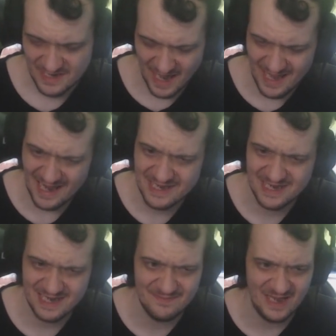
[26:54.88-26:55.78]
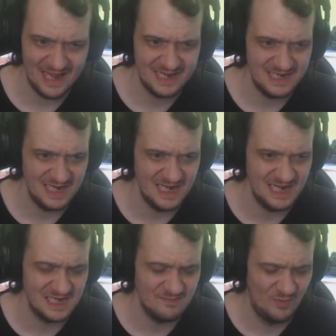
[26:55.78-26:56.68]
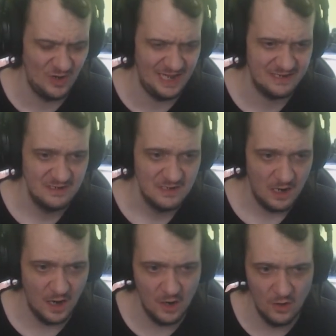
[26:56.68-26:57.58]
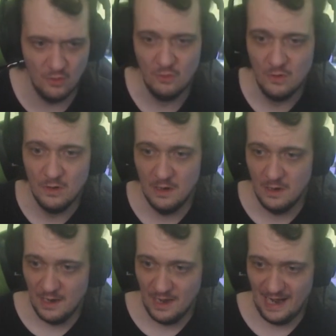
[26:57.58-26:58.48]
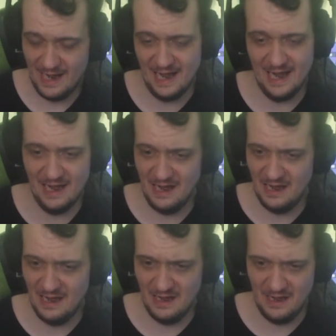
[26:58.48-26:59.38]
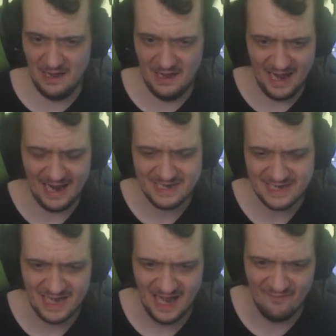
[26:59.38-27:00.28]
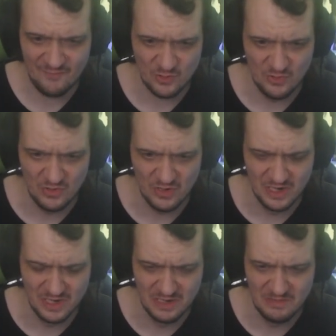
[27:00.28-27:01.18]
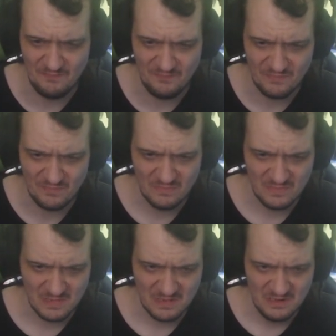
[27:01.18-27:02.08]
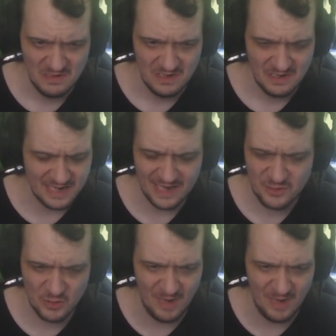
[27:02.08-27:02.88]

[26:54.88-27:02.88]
Twilight seems like she is more like, oh, I still have to get to